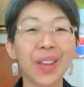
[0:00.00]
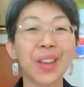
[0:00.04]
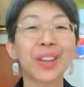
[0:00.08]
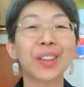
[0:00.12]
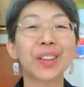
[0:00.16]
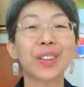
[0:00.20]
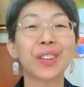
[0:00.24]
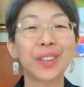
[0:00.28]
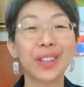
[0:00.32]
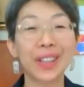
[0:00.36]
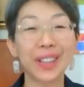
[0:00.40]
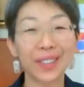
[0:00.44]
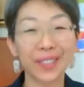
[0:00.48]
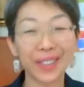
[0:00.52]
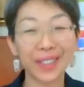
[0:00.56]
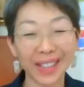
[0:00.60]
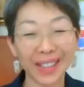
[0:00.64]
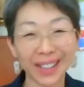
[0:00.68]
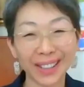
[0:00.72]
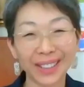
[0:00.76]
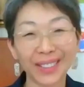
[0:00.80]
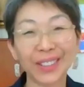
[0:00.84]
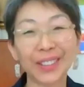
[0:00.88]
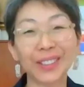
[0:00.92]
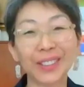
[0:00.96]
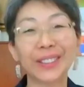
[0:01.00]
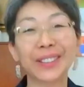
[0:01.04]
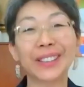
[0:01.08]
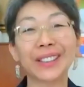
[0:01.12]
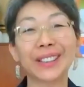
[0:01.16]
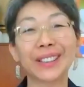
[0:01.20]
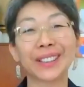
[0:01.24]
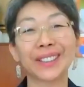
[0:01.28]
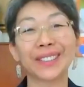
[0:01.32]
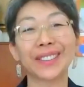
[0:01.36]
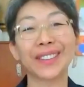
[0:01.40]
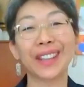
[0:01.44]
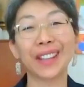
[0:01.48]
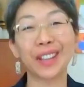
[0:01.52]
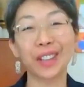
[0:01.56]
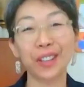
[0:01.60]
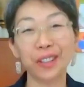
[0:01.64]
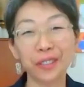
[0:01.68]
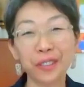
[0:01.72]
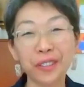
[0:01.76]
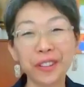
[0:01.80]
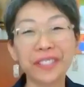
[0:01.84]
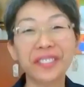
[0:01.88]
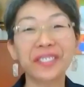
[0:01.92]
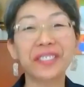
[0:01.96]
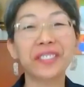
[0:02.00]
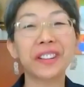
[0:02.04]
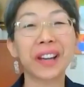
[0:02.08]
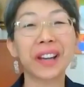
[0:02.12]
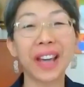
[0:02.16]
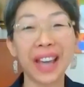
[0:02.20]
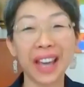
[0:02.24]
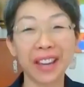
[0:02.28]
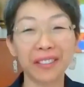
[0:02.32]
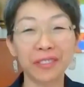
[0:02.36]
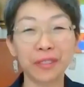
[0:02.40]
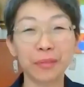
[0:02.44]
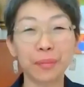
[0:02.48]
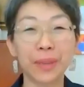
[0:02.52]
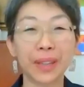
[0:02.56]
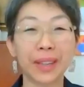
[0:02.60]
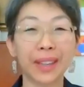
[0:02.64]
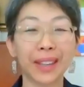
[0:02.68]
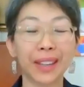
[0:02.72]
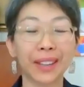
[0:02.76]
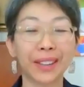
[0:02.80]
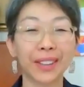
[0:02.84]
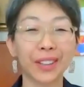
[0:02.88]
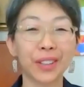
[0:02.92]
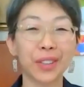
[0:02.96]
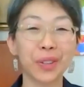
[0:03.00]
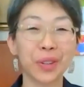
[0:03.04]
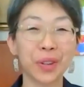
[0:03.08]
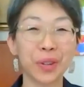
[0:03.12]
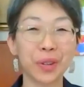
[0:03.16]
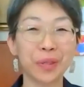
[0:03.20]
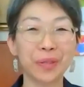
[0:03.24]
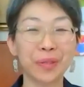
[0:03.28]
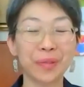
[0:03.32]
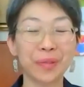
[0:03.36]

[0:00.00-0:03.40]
Good evening, Didra. Thank you for having me on the show.